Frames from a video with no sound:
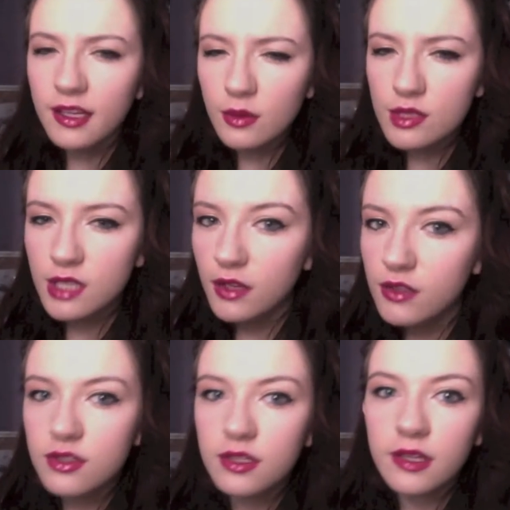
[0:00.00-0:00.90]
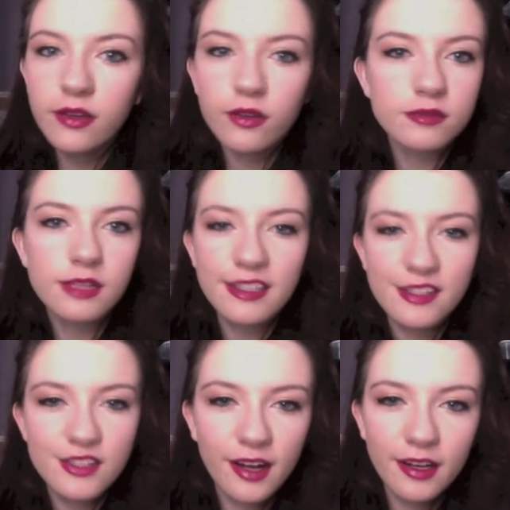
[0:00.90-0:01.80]
which I usually don't like
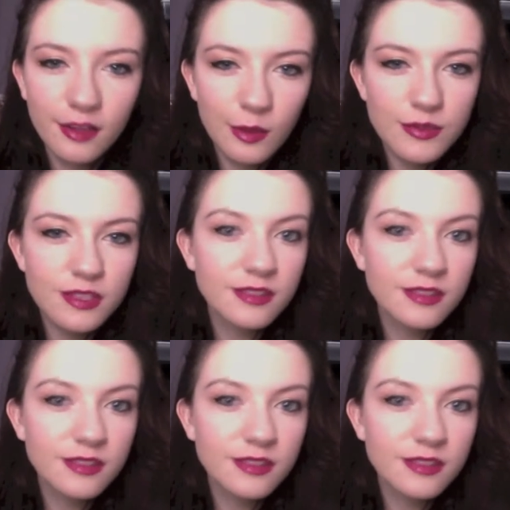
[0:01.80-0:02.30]
shiny lips.